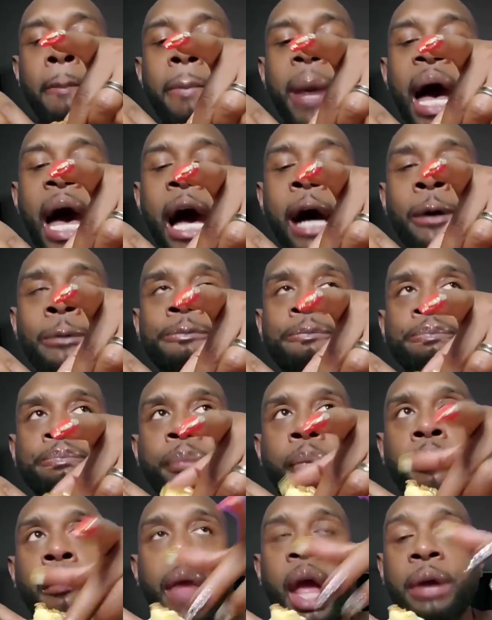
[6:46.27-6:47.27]
about
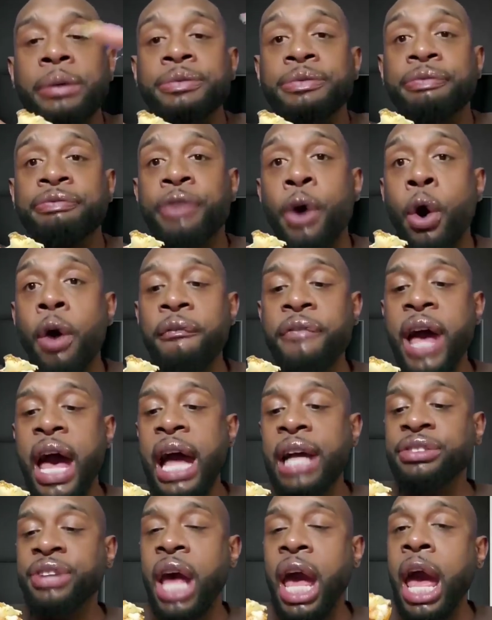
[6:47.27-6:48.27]
four or
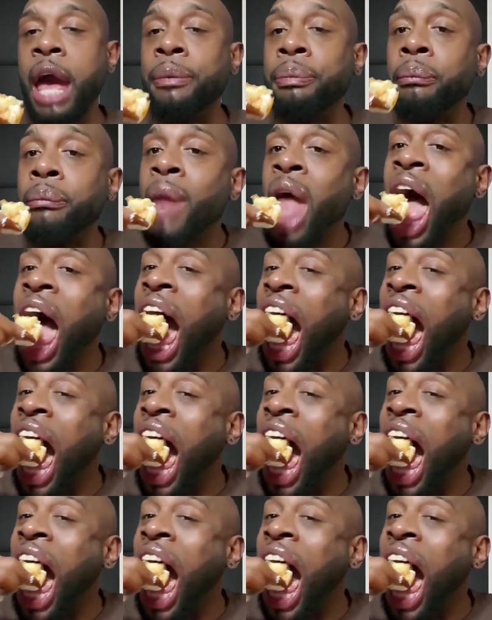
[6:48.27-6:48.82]
five times.